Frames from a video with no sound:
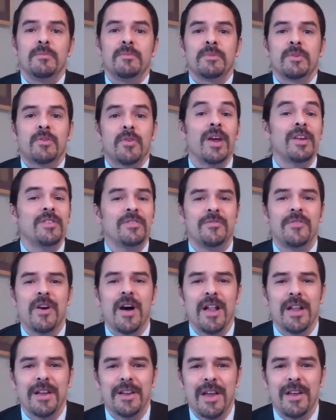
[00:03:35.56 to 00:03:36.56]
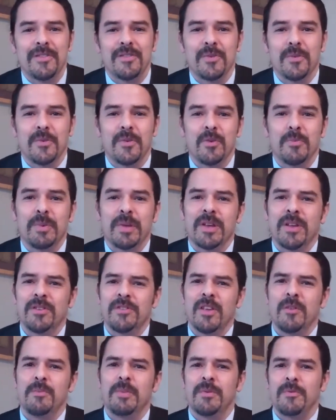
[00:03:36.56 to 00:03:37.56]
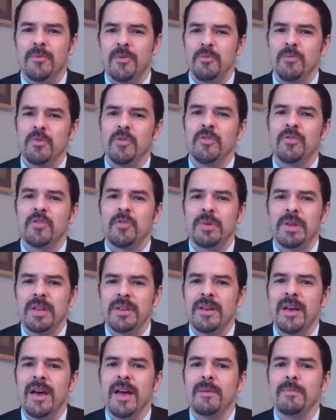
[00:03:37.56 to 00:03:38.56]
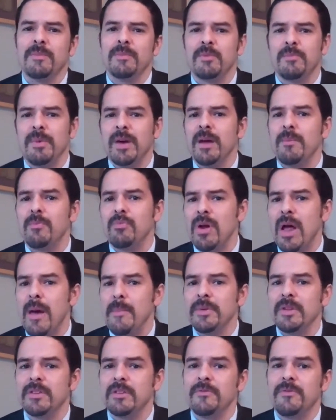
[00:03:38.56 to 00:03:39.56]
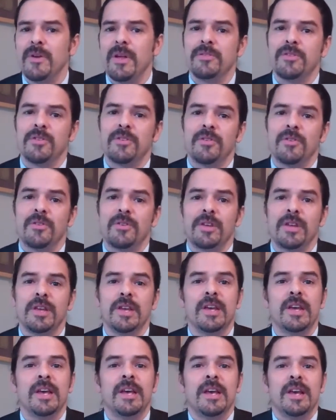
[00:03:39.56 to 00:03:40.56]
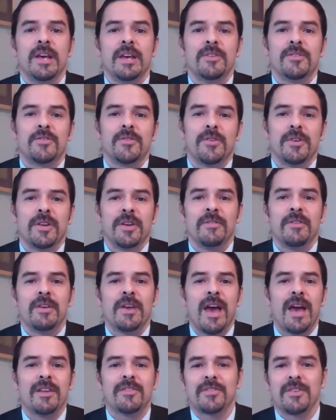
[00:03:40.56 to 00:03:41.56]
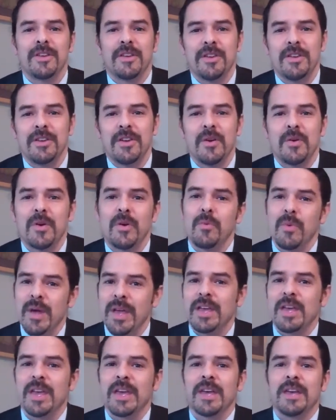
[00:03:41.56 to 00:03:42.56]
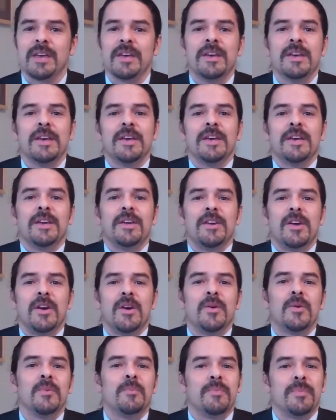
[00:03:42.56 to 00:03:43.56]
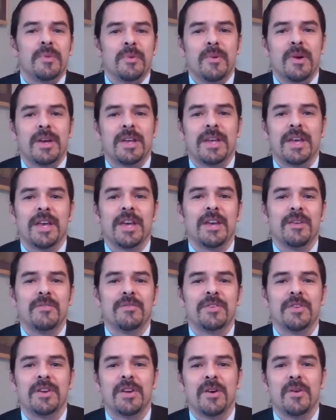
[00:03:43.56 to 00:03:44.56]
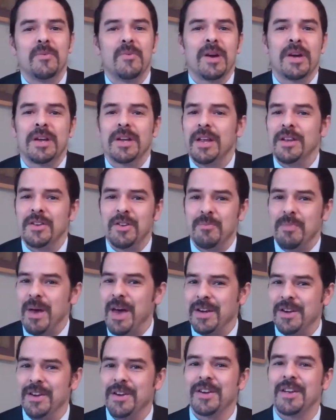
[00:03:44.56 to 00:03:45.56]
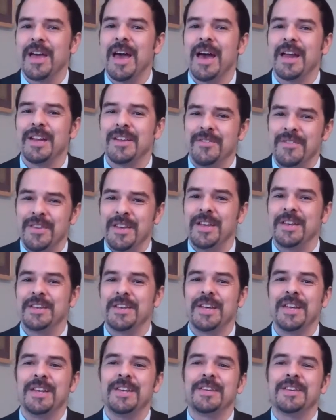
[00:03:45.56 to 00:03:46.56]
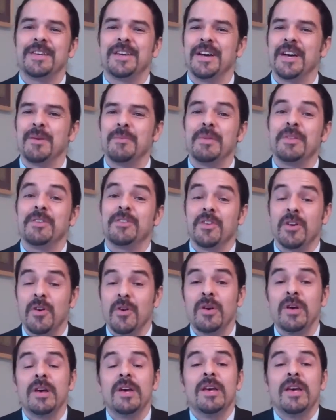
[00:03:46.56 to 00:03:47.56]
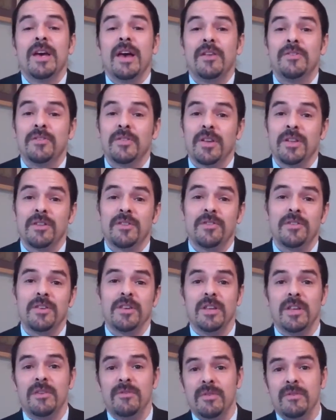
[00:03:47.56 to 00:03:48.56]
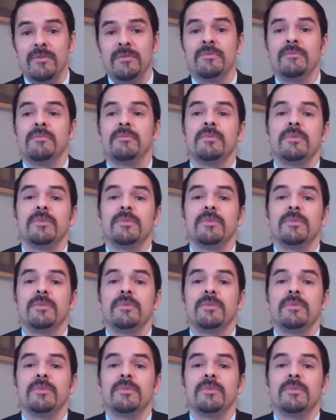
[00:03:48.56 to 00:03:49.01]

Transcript: crestfallen, as it were, because they've been removed so many times by a prominent defense attorney, sort of asking, or winking, what gives, what can I do better, kind of hint, hint. So, as you can see, even